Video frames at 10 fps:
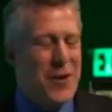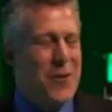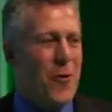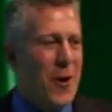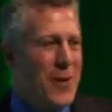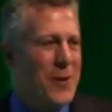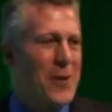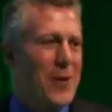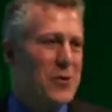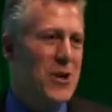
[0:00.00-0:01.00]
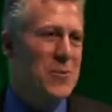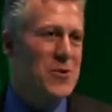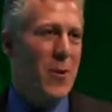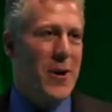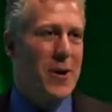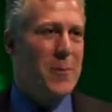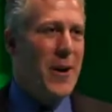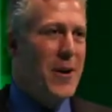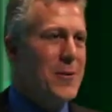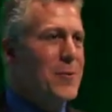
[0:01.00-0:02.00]
4 other dealerships, 1
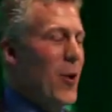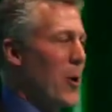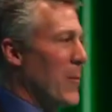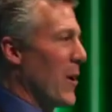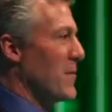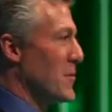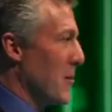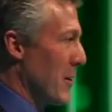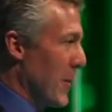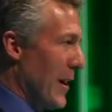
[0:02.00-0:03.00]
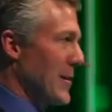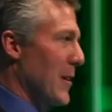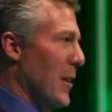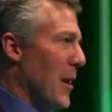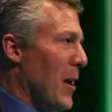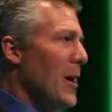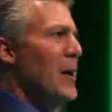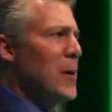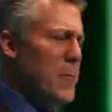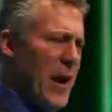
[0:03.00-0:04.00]
independent car repair facility, right? Get a little
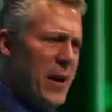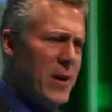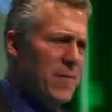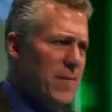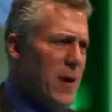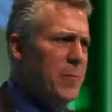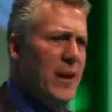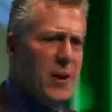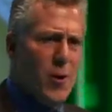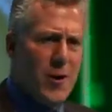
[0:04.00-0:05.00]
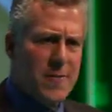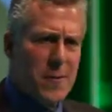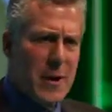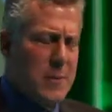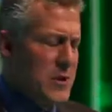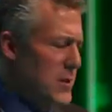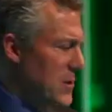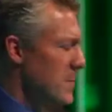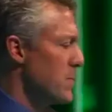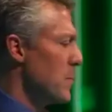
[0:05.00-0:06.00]
competitive bidding going for my
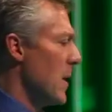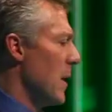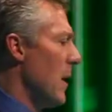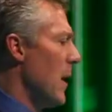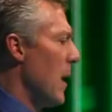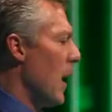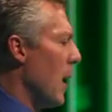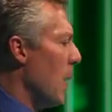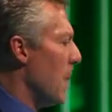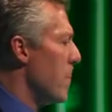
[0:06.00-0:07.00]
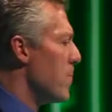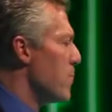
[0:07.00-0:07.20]
business. By